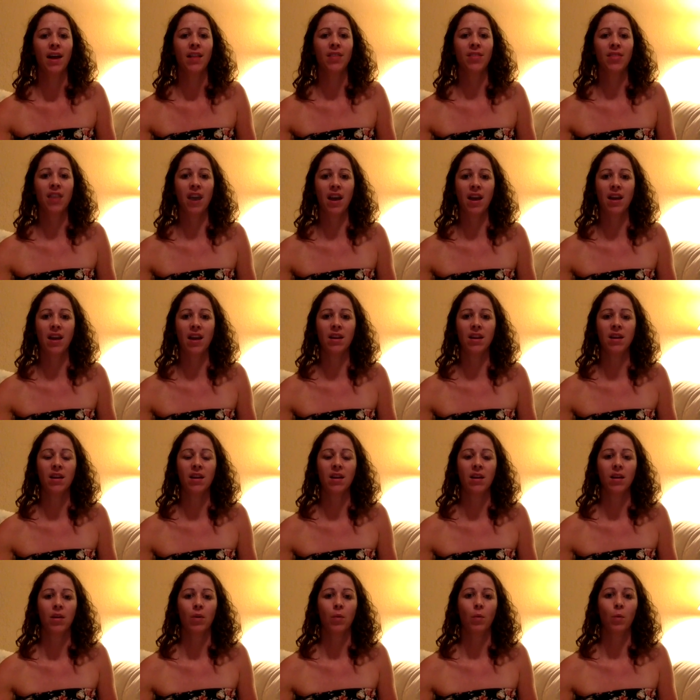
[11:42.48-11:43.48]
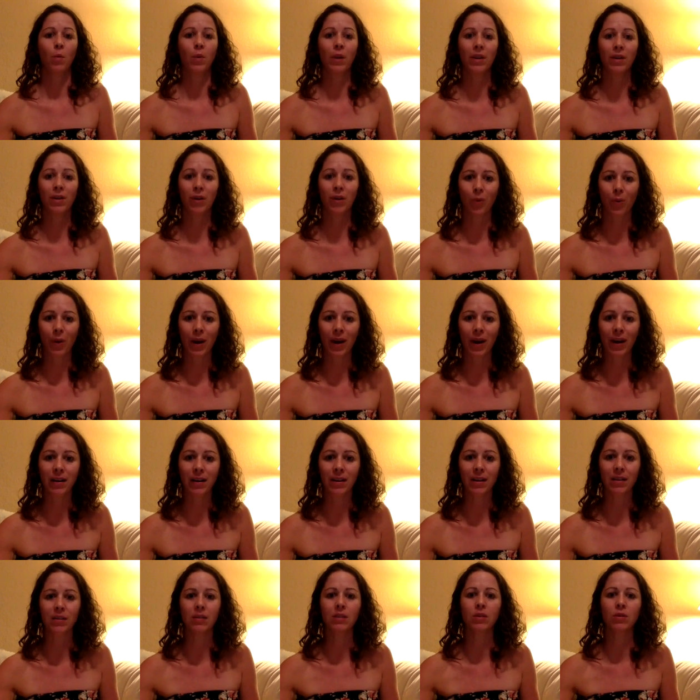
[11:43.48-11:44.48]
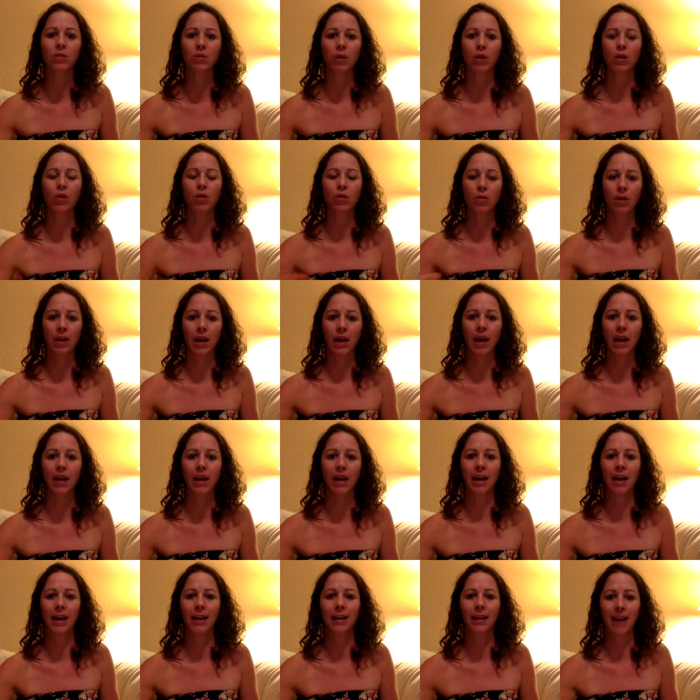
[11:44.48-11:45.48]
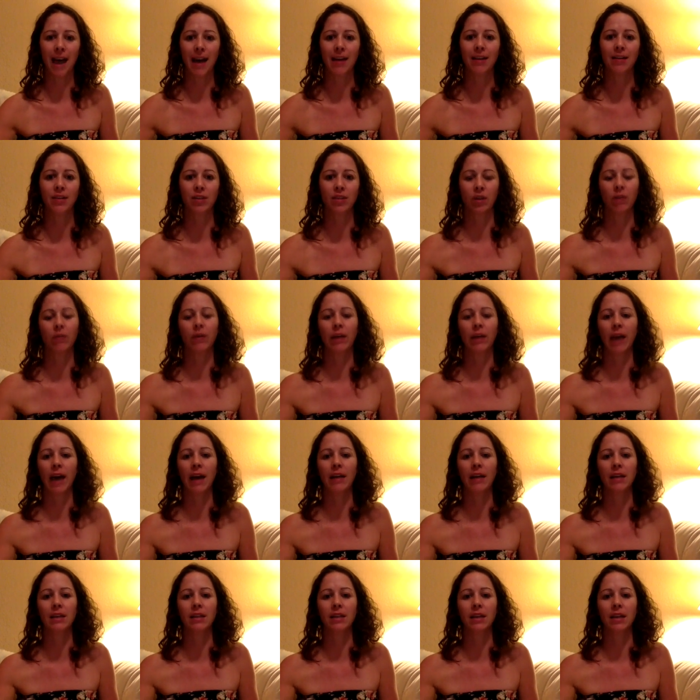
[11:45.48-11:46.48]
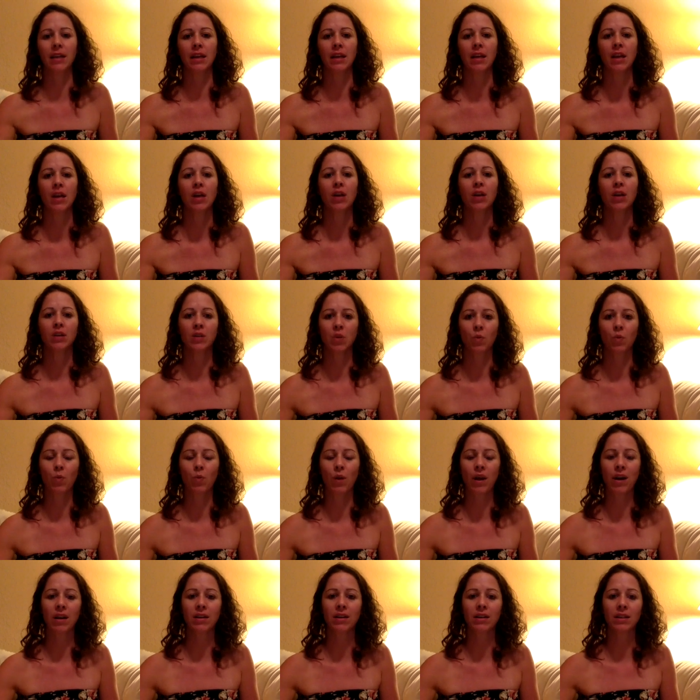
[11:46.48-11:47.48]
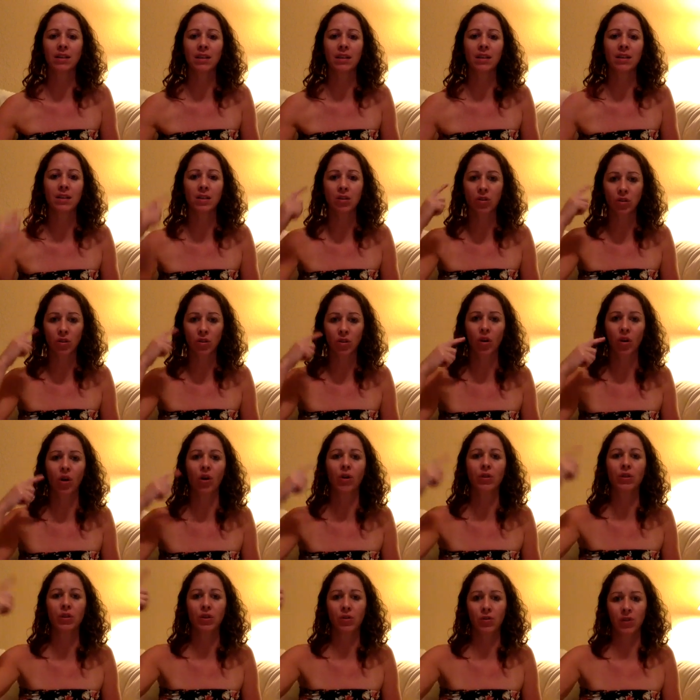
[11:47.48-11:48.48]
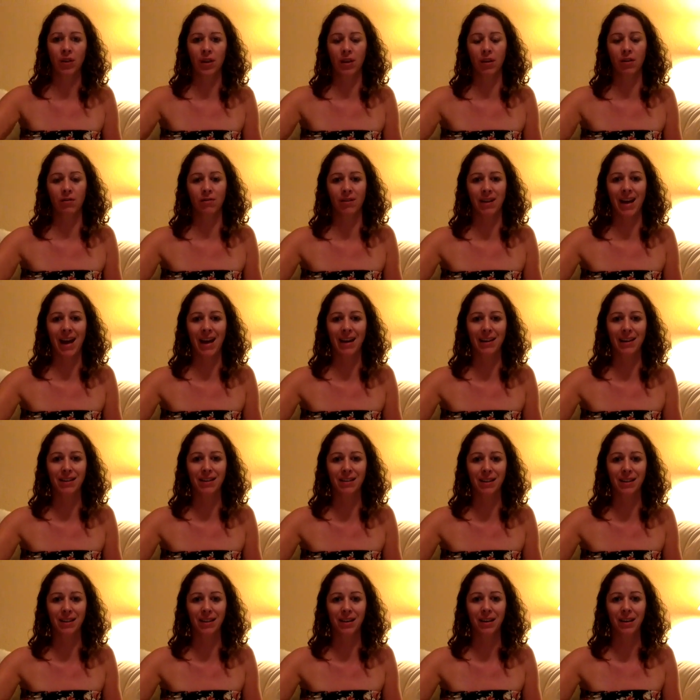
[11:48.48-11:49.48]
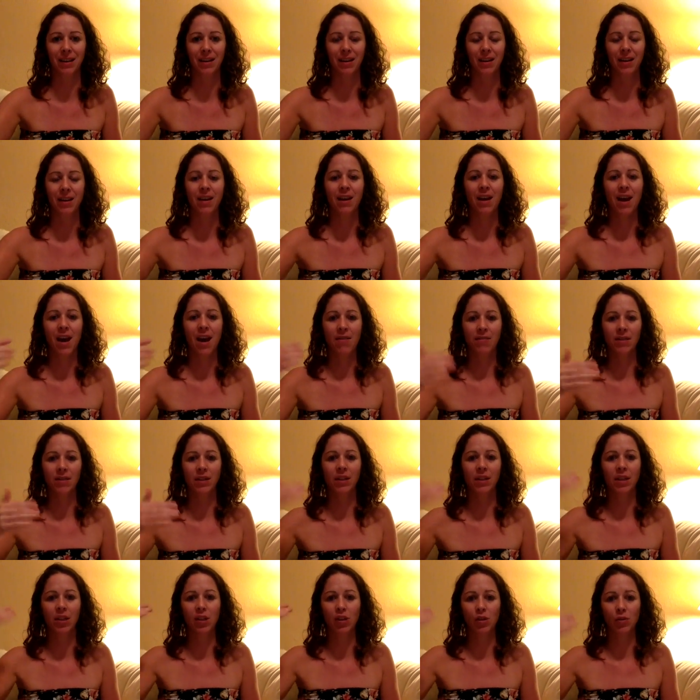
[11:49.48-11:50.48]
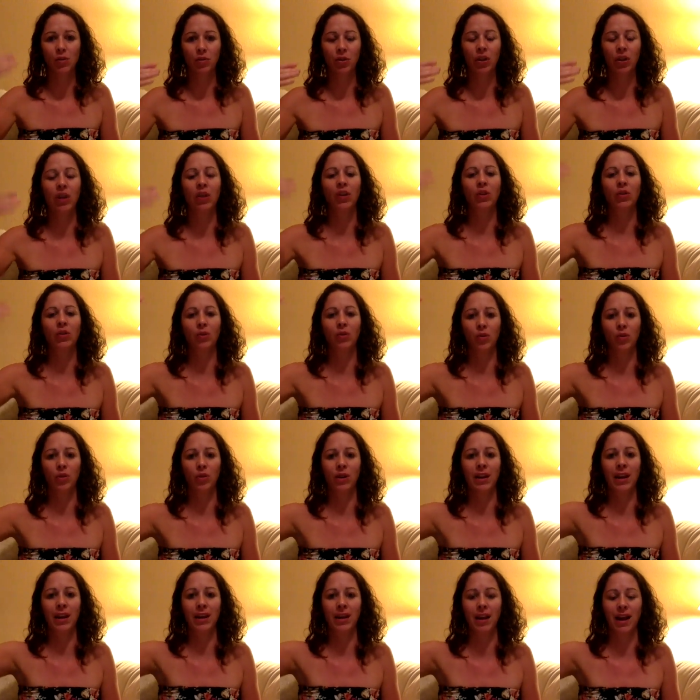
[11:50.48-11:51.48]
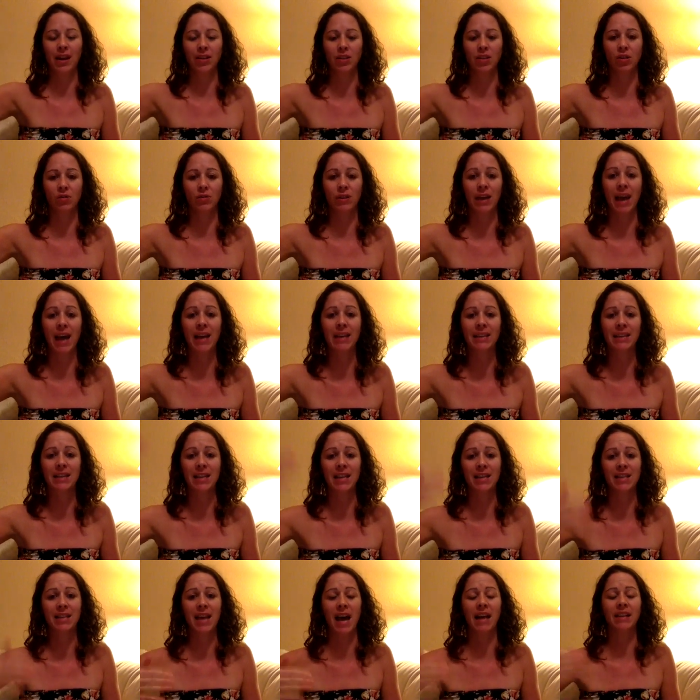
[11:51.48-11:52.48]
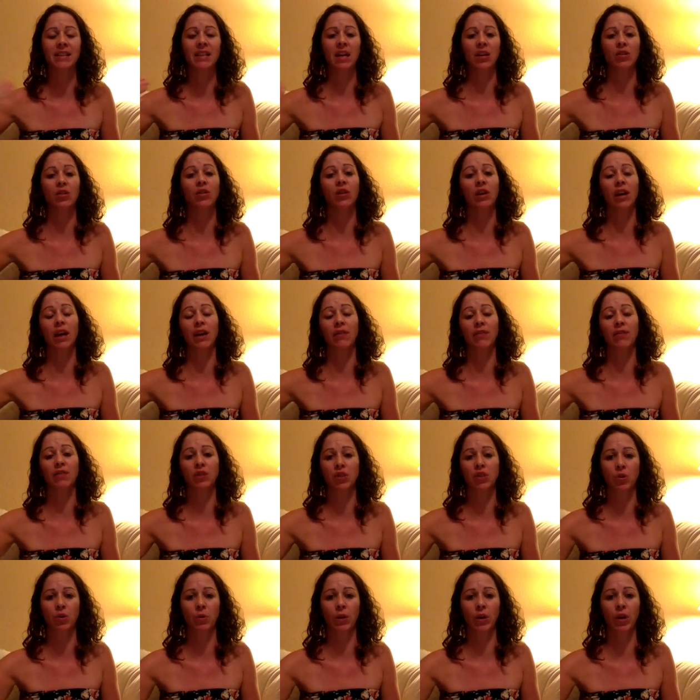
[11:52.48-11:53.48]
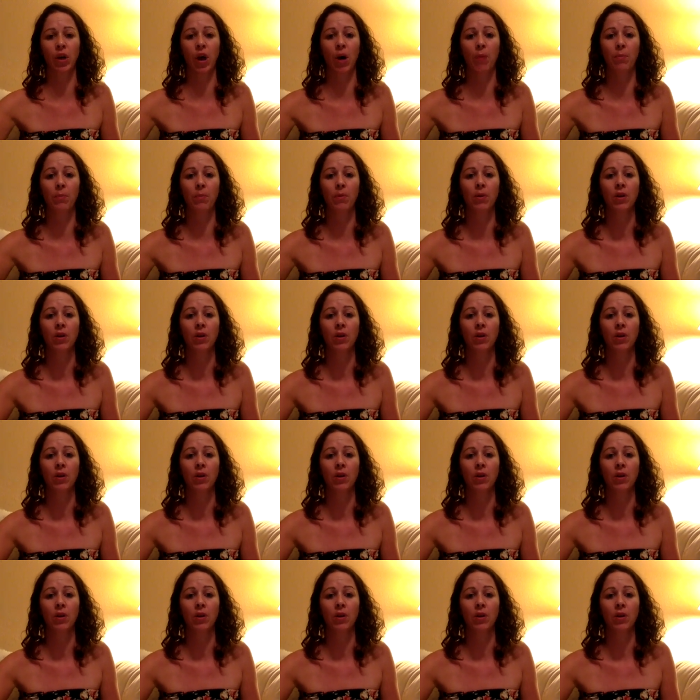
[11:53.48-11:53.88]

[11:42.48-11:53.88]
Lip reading: then with awareness, you are creating that as your reality. Because awareness is your thoughts create your reality. Everything you think, you create as your reality, and that's how your life is showing up.